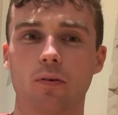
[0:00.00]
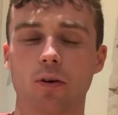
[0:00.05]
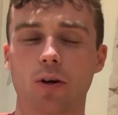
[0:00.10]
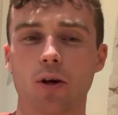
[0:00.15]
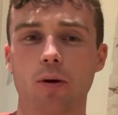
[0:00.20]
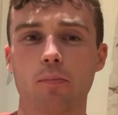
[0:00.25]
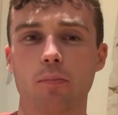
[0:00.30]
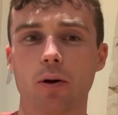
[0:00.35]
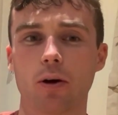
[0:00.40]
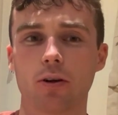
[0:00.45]

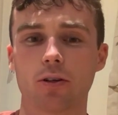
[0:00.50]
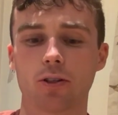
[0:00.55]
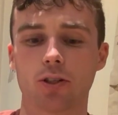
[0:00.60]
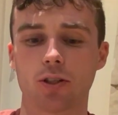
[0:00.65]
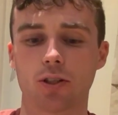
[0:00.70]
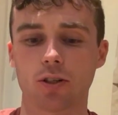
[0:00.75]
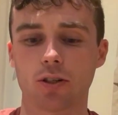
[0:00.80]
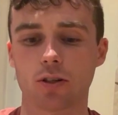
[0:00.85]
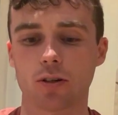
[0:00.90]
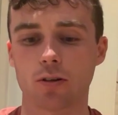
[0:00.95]
compared
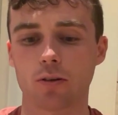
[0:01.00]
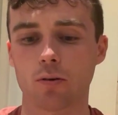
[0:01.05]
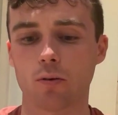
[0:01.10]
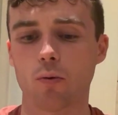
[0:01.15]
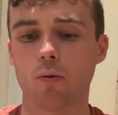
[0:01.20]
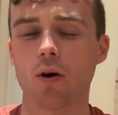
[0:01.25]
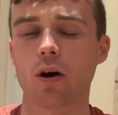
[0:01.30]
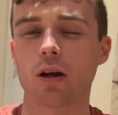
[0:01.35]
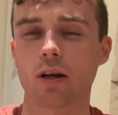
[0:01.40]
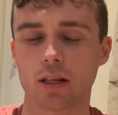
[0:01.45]
to
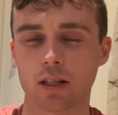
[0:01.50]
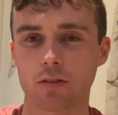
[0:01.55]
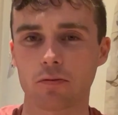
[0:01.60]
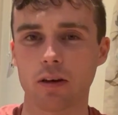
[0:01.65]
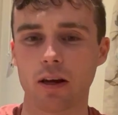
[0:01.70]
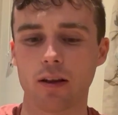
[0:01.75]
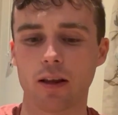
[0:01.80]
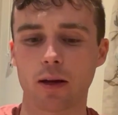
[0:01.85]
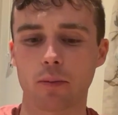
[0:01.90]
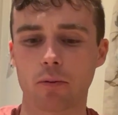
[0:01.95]
what it has
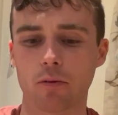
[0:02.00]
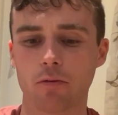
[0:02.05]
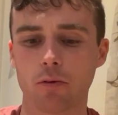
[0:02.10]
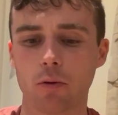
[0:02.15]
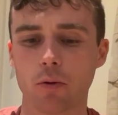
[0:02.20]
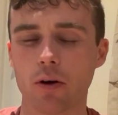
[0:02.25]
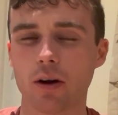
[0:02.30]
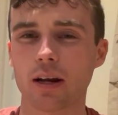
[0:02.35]
felt like before.